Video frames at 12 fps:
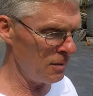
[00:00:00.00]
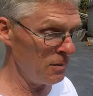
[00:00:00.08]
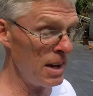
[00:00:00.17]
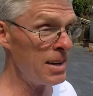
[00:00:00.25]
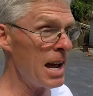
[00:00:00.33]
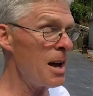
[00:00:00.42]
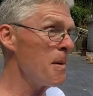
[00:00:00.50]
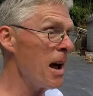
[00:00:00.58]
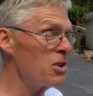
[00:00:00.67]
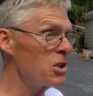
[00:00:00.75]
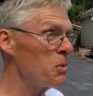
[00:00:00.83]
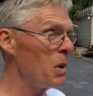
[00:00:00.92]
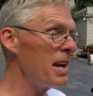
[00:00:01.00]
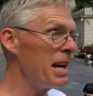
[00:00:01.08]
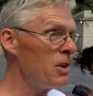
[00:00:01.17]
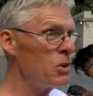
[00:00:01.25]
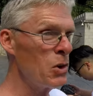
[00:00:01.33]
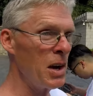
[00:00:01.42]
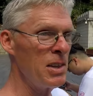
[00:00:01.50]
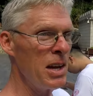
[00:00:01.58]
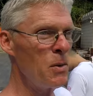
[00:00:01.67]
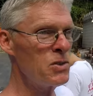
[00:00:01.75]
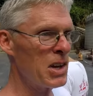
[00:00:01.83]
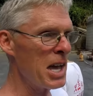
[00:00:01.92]
Vietnam actually went into, I
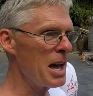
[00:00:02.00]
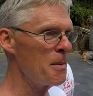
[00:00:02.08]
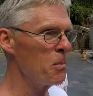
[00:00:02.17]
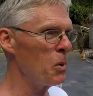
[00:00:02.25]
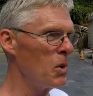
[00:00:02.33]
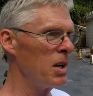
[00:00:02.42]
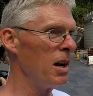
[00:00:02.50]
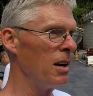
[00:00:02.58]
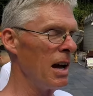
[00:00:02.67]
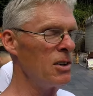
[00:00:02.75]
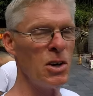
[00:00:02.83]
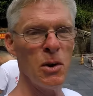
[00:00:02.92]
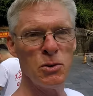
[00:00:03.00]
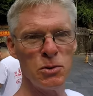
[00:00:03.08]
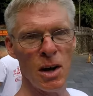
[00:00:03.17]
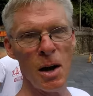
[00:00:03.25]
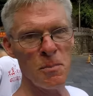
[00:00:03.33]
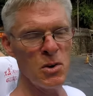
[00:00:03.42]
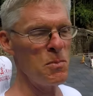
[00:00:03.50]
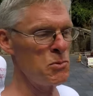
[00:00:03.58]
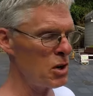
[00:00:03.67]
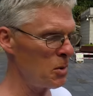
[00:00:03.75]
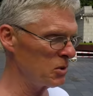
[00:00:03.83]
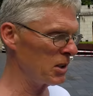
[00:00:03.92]
think it was Cambodia. Actually, I'm
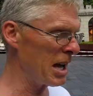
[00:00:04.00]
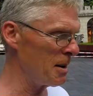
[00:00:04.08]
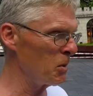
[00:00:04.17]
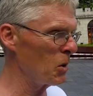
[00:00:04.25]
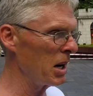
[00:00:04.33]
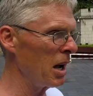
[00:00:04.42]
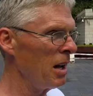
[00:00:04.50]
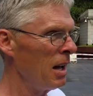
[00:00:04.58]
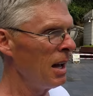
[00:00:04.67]
sure it was Cambodia.